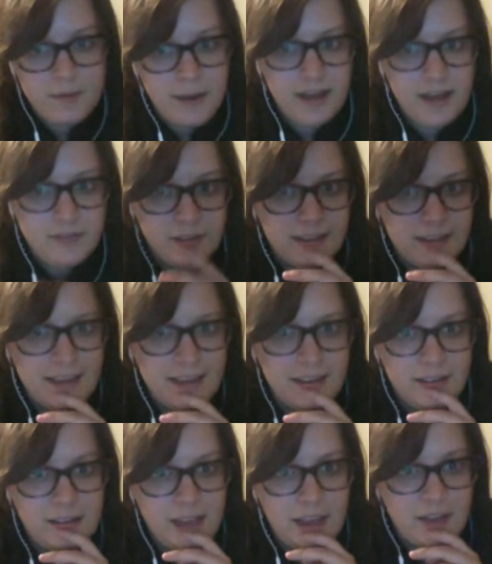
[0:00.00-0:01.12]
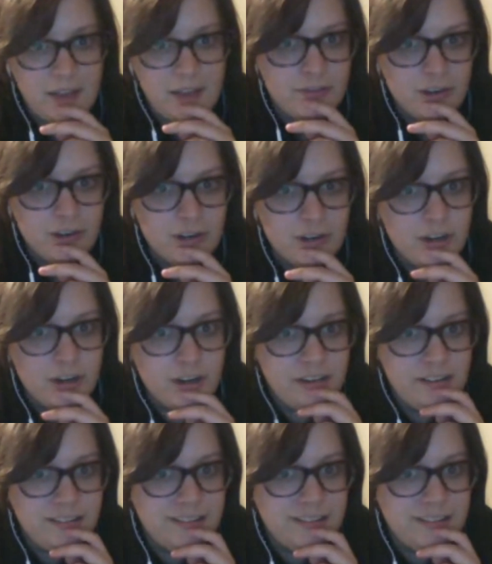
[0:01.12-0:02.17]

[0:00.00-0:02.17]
for like ever. And